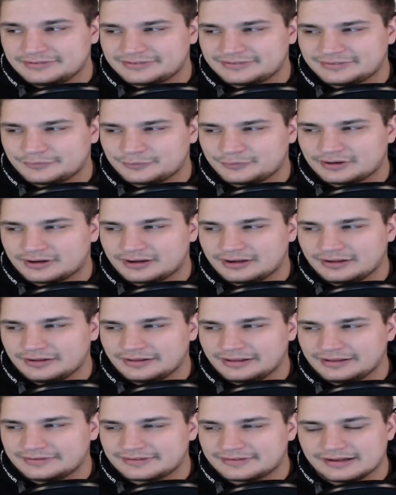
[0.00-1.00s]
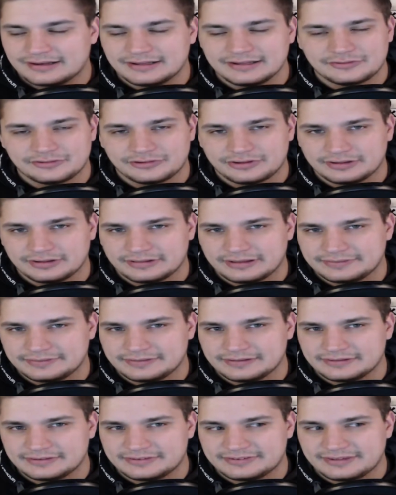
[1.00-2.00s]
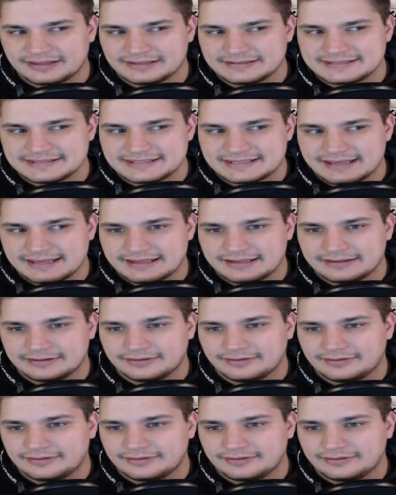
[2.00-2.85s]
where it's kind of interesting that the sensei